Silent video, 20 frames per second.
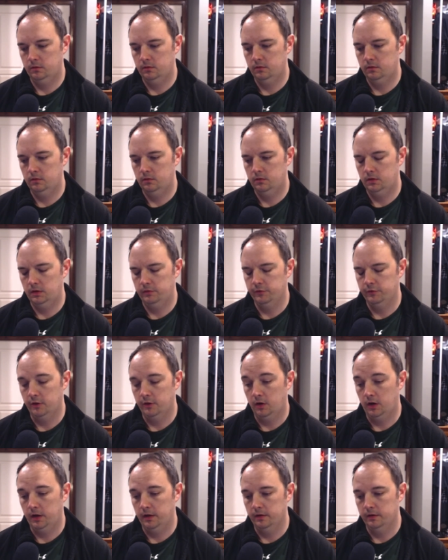even
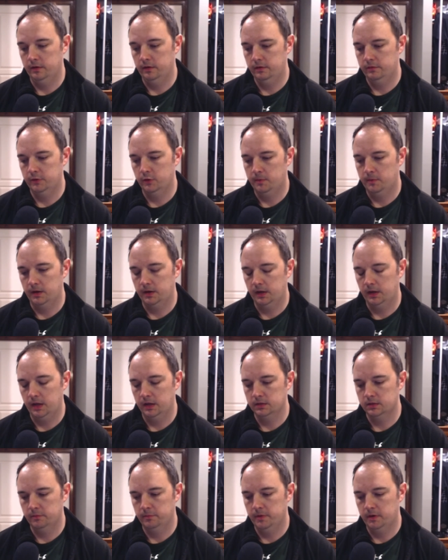though podcasts
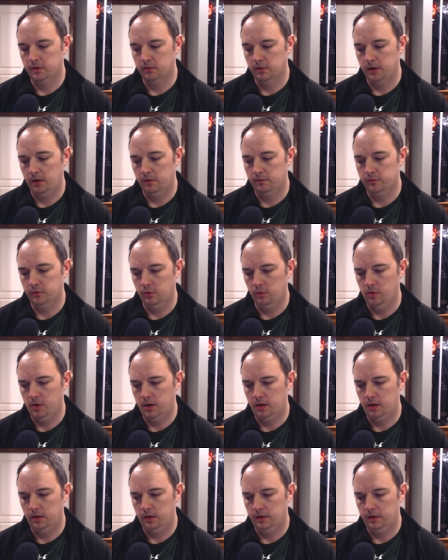have been around for a
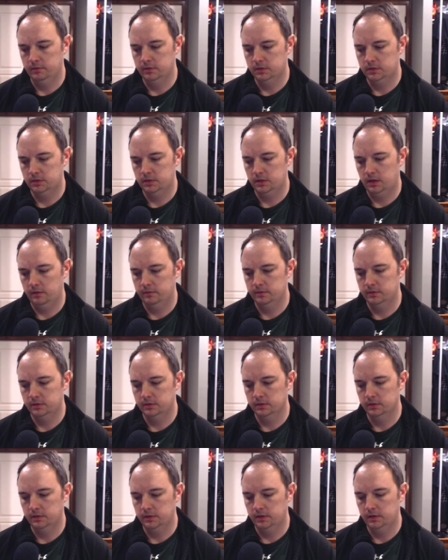while,
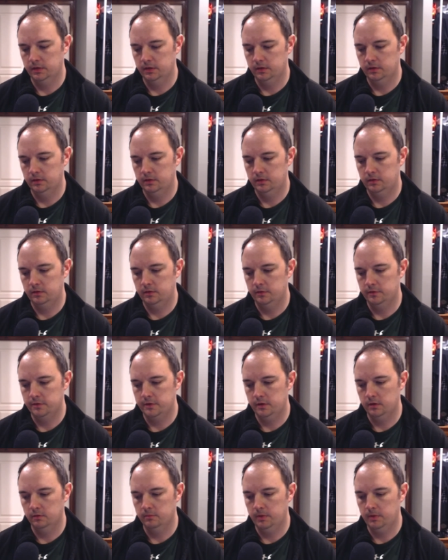obviously, and you hear
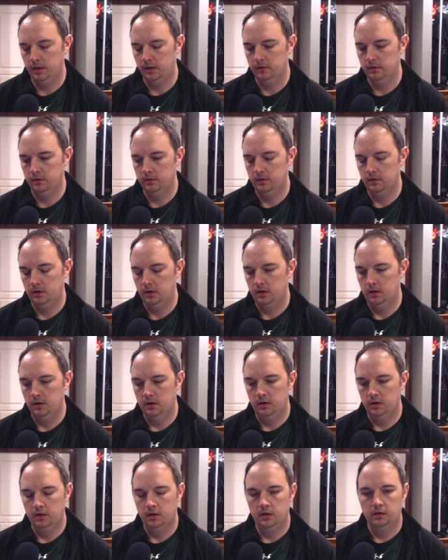about
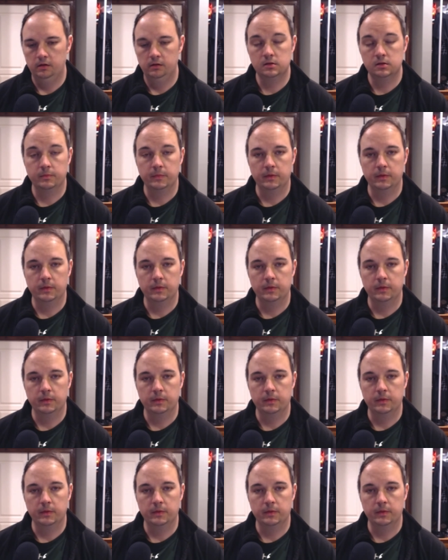some of the